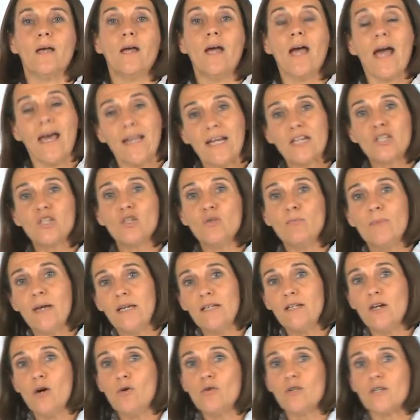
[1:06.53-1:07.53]
And as you may
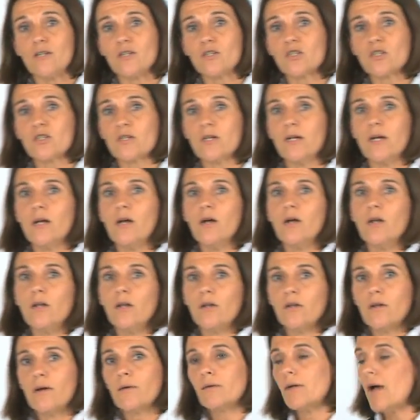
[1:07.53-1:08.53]
notice,
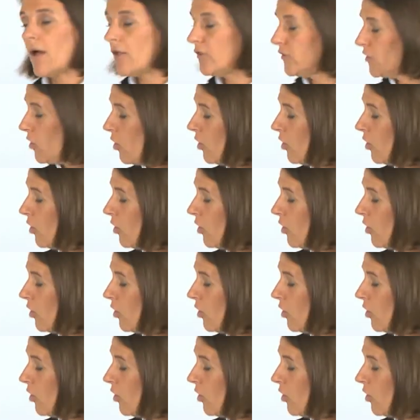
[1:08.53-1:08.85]
the